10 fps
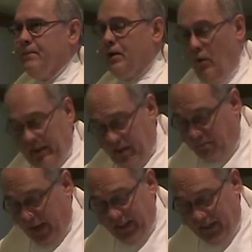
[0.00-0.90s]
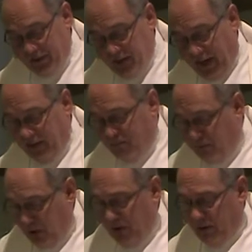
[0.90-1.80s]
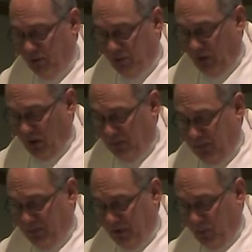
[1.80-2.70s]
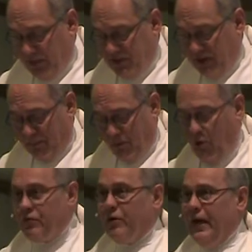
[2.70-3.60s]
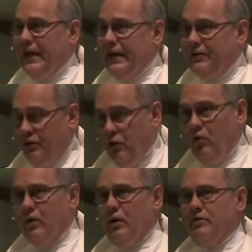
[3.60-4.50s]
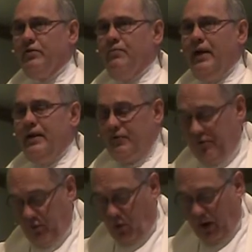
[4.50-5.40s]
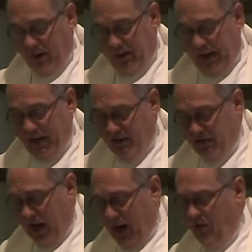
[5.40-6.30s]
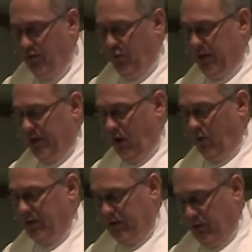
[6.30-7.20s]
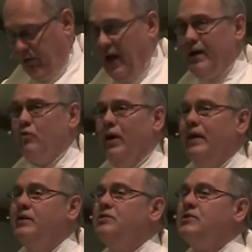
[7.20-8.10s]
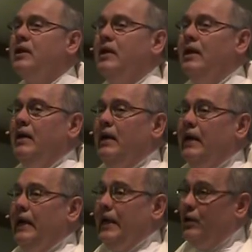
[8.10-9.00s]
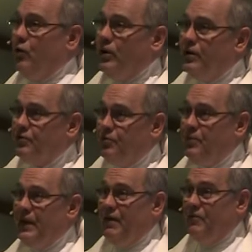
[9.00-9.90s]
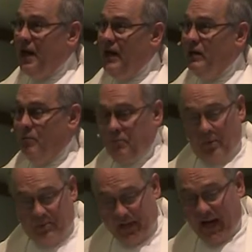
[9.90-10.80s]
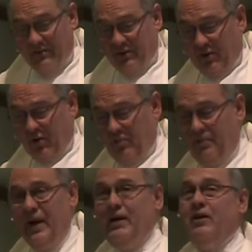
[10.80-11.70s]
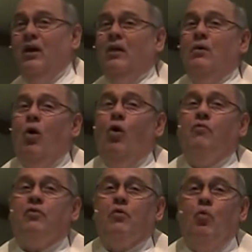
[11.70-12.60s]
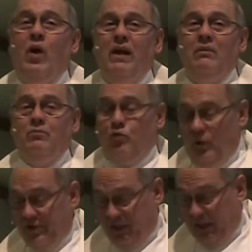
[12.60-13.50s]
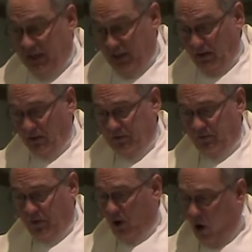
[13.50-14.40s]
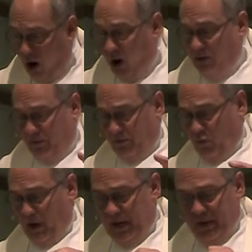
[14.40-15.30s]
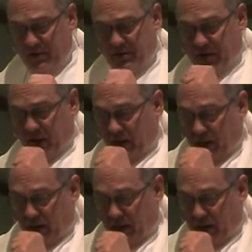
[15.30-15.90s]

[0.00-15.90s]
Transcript: going to bed each night burdened with all the people that we step over and ignore to make it through our days? How do we go and do likewise in order to be of help, but not to go to bed overwhelmed with guilt for all of the ways